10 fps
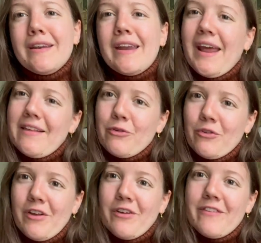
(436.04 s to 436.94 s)
it's
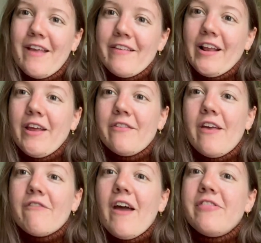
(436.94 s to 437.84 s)
also not size
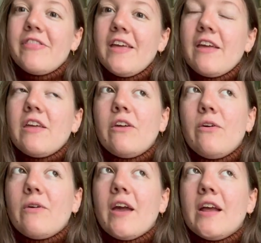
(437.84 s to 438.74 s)
inclusive. I think
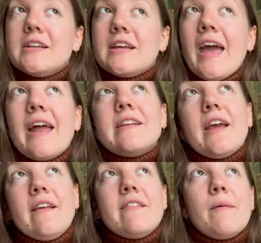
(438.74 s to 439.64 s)
you could get
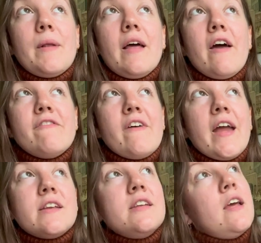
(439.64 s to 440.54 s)
a similar
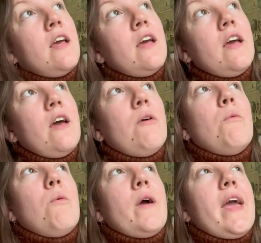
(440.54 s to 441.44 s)
effect
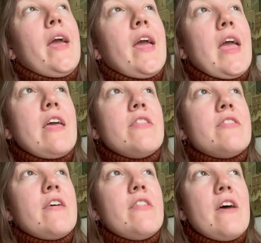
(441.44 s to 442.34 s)

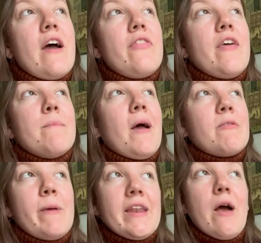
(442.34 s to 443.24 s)
with, there
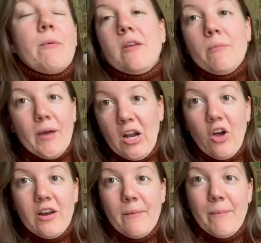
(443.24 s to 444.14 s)
must be an Albina
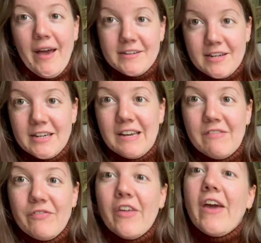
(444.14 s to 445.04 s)
McLaughlin pattern
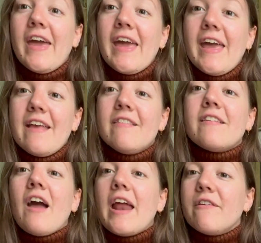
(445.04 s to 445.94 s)
that is
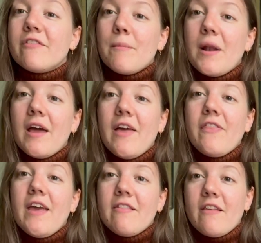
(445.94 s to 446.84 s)
kind of similar in
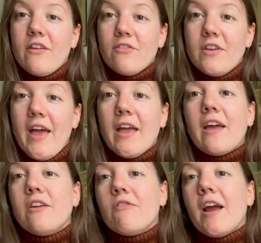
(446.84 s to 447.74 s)
that it's turtleneck
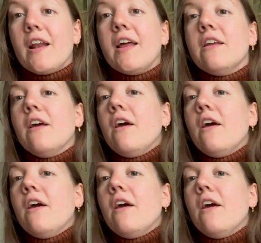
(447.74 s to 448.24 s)
and raglan.